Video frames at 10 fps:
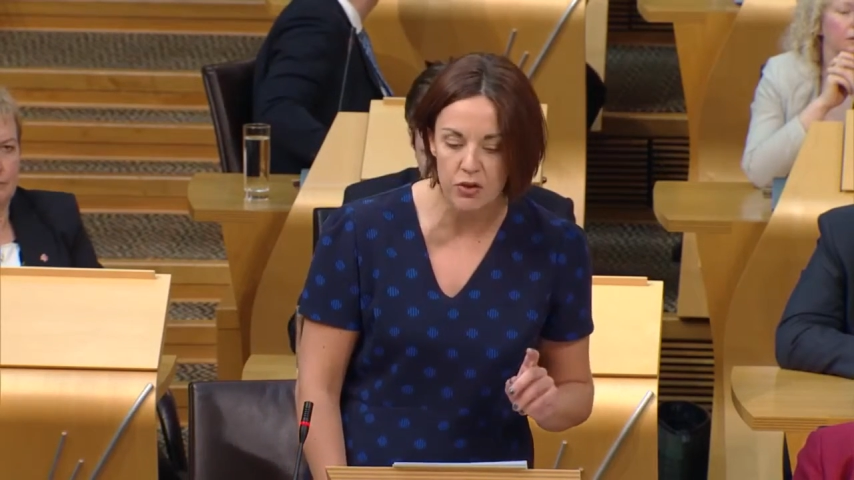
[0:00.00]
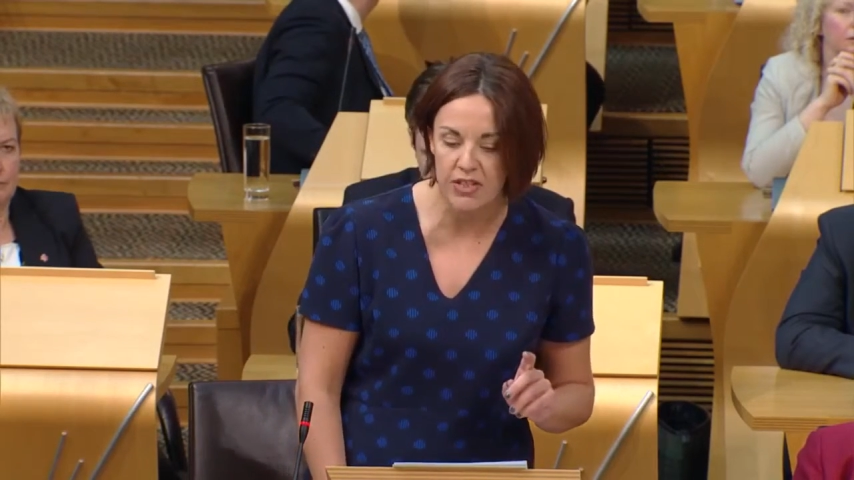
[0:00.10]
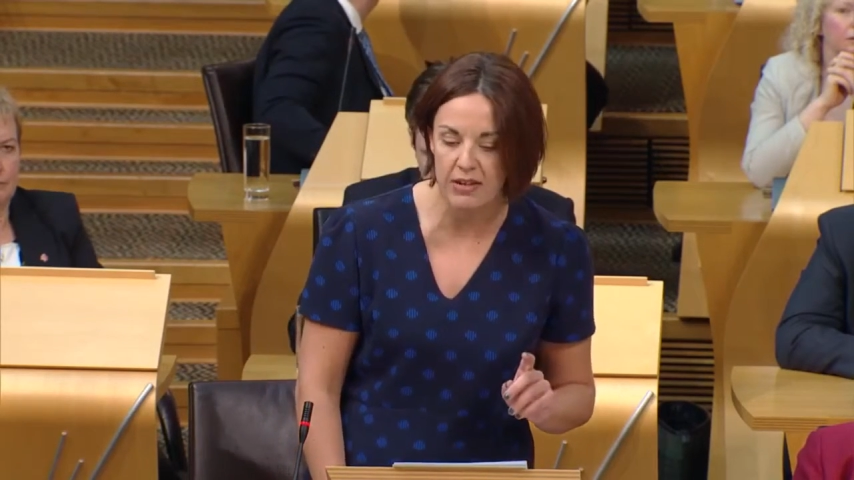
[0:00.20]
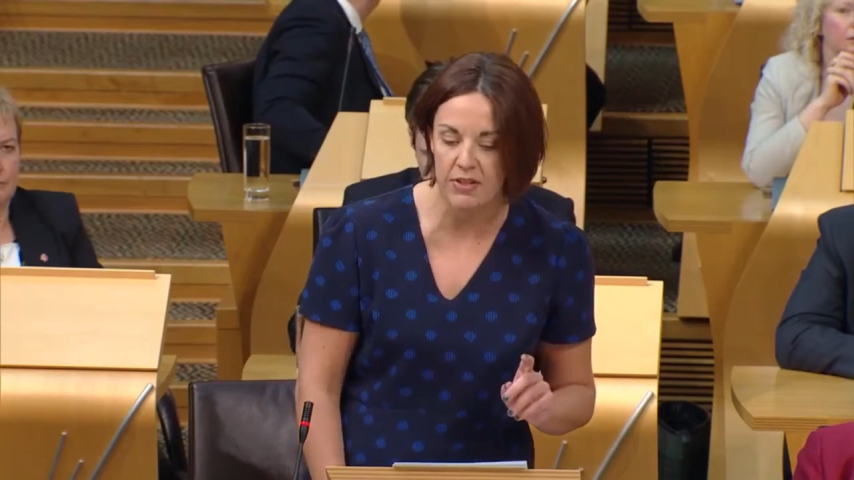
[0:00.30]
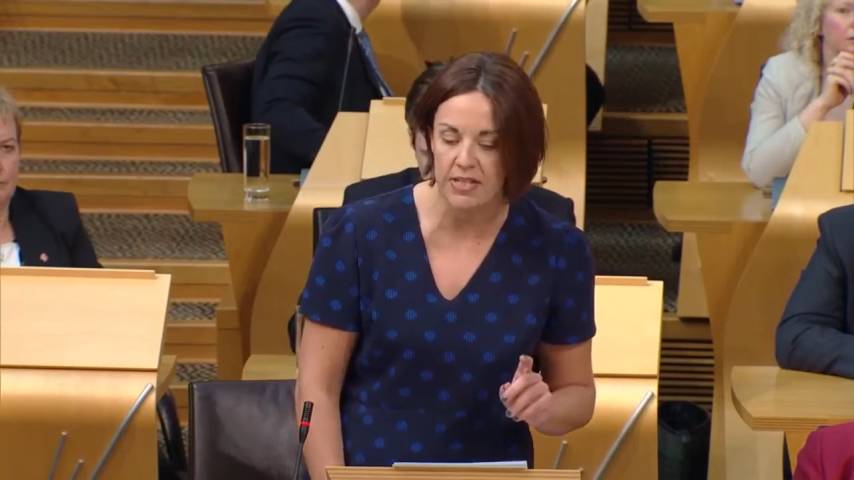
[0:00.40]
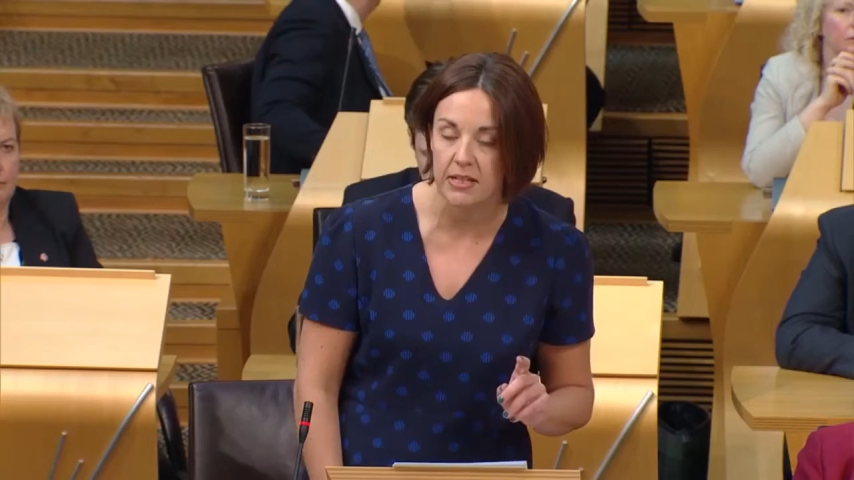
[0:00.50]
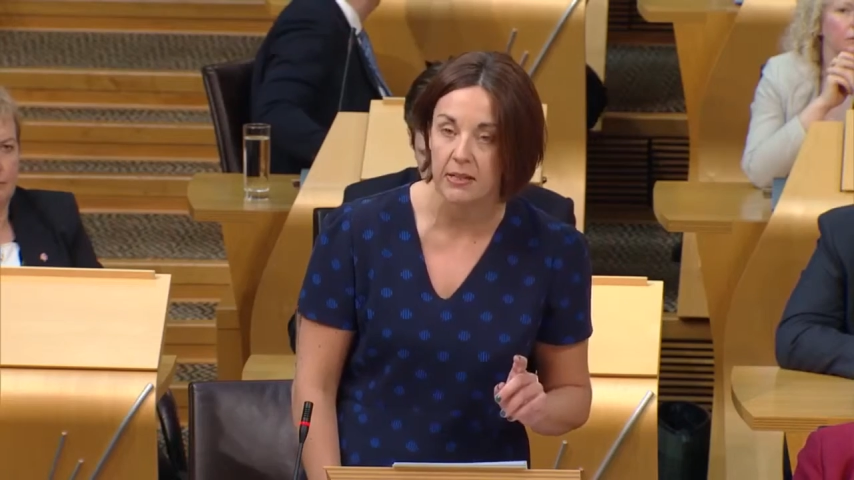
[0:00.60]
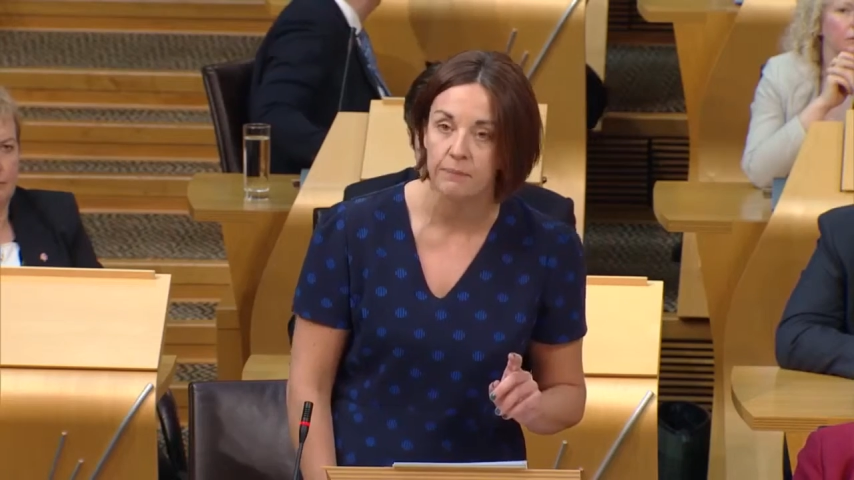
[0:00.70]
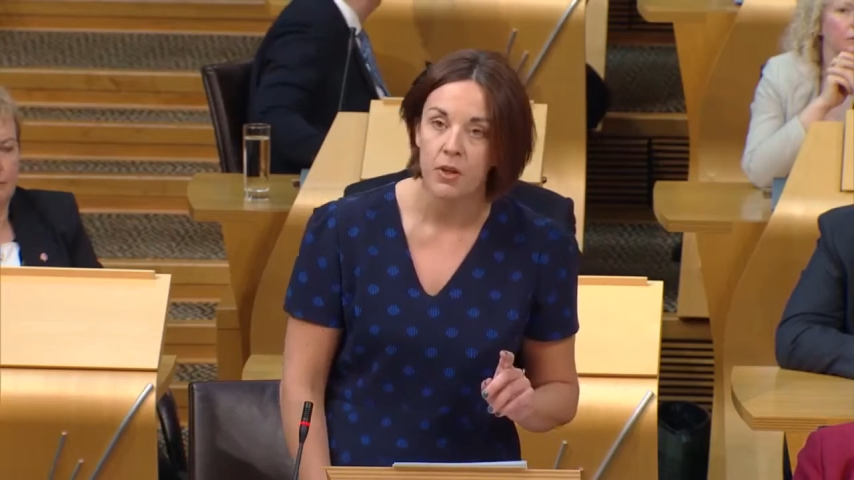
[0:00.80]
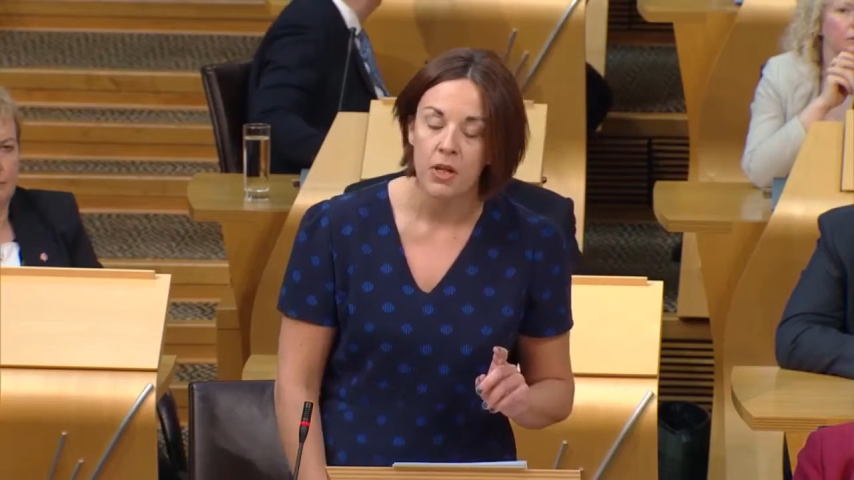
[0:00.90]
Davidson.
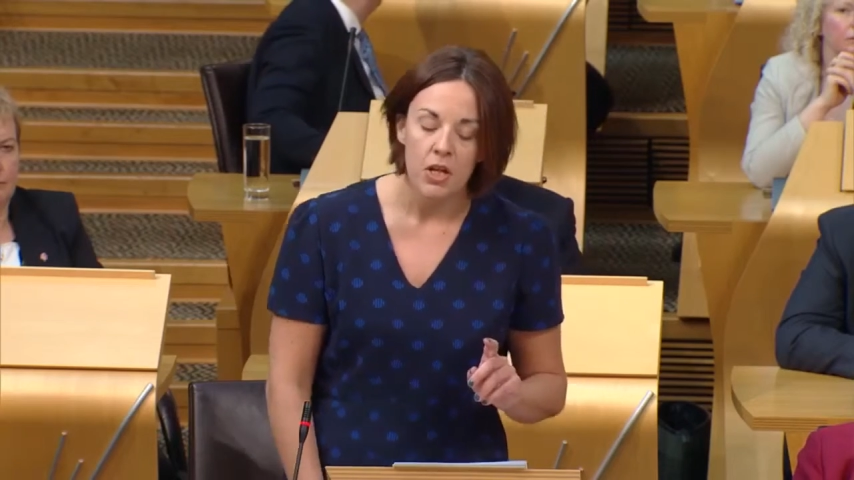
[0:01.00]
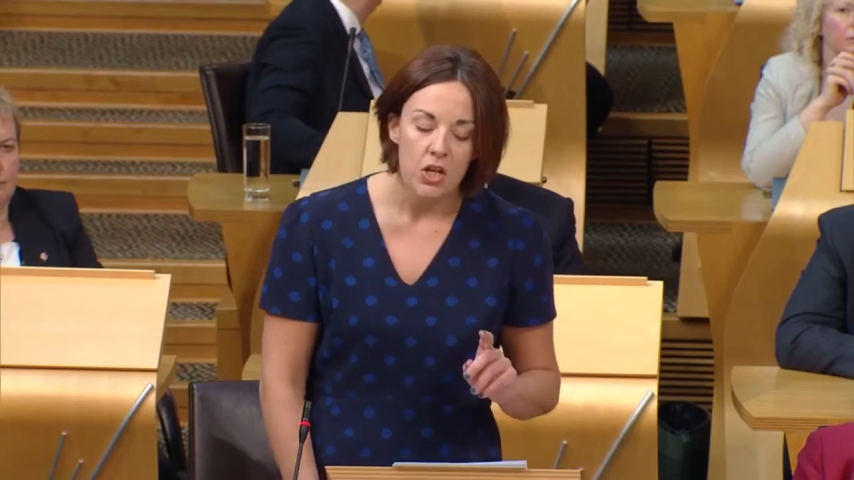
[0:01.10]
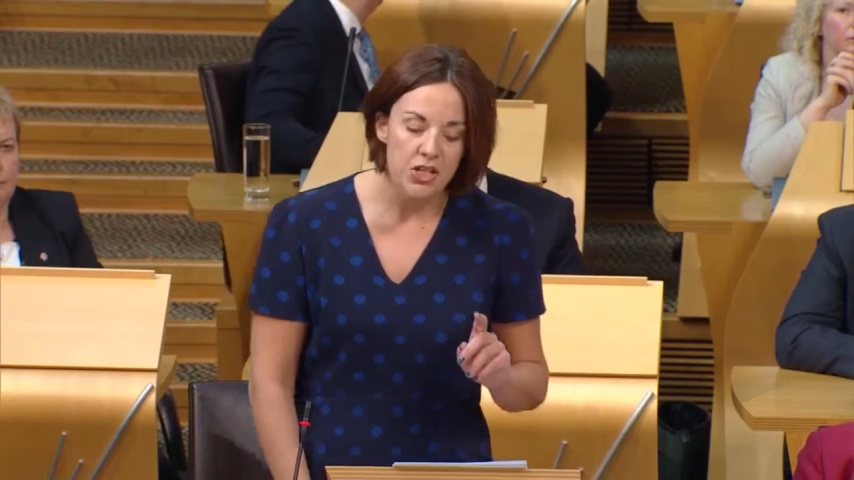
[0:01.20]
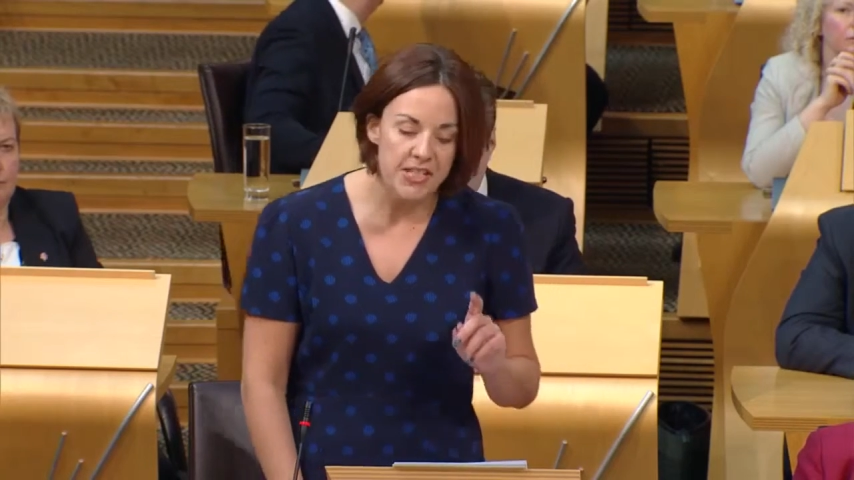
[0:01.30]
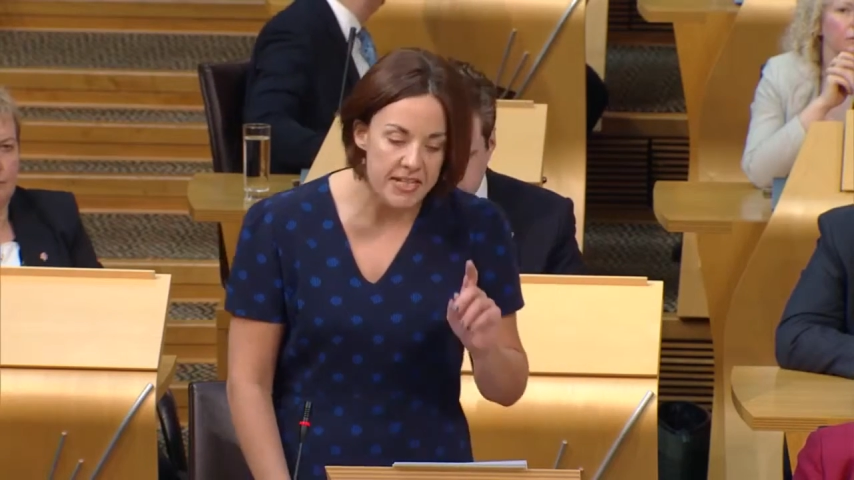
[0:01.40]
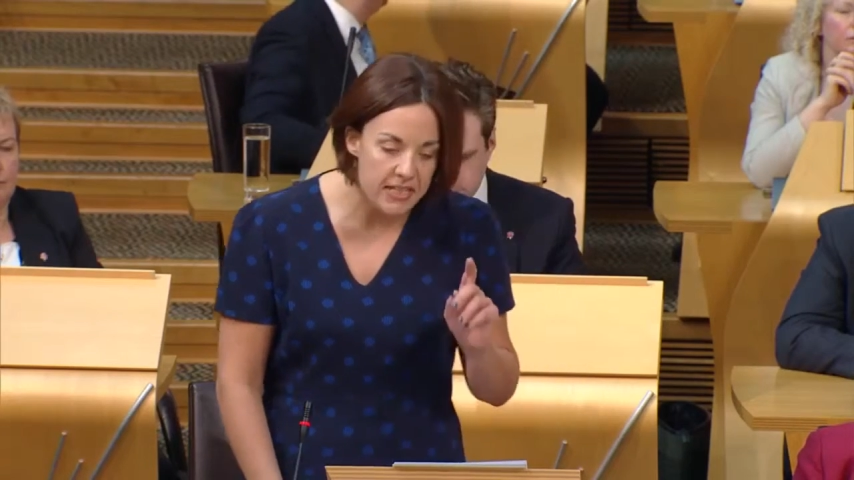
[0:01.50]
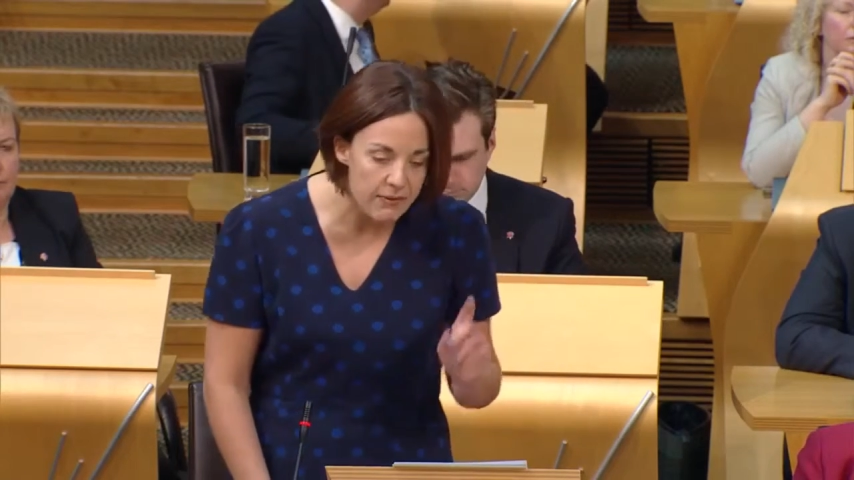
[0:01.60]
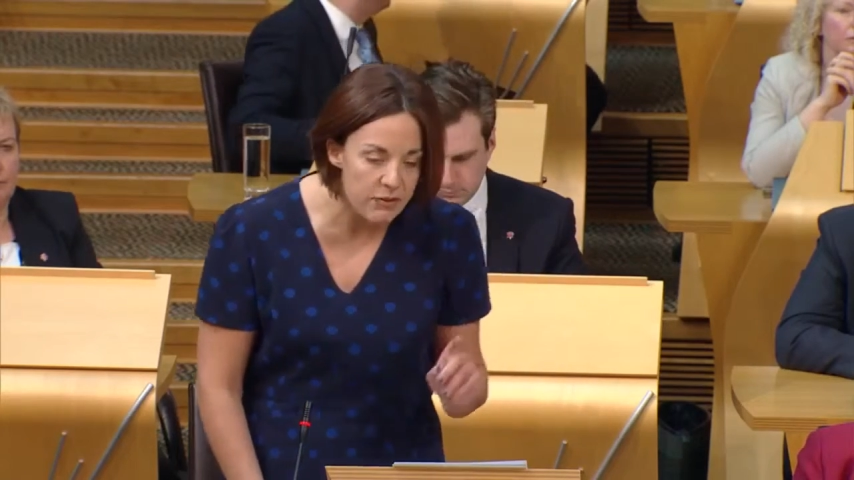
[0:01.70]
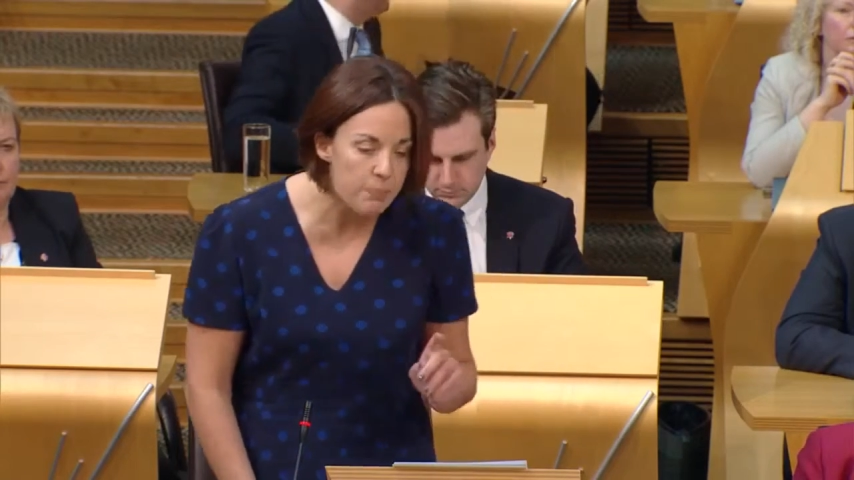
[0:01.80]
She said, given the